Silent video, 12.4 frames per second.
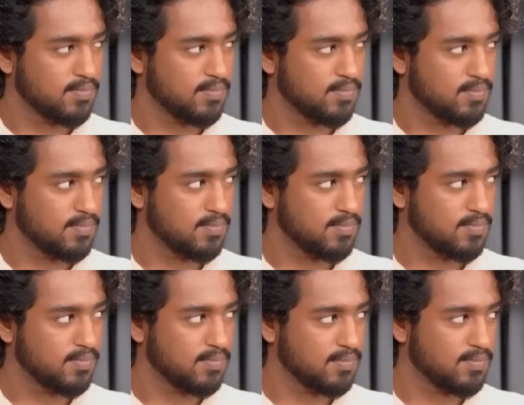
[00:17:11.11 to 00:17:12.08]

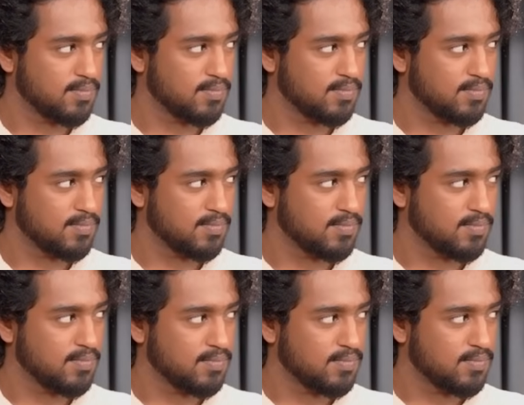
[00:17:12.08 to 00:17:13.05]

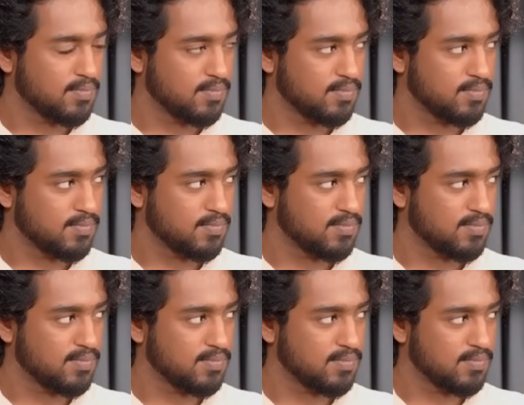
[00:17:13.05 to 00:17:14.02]

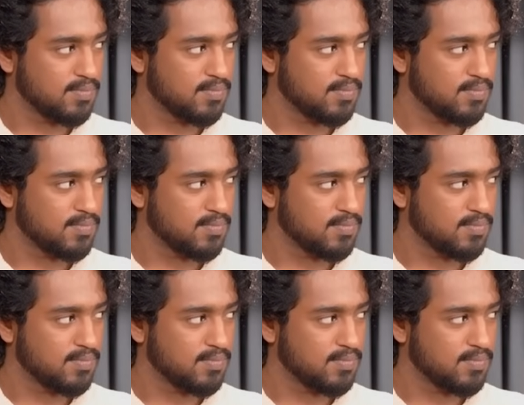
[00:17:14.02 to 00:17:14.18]
The person shown says nothing.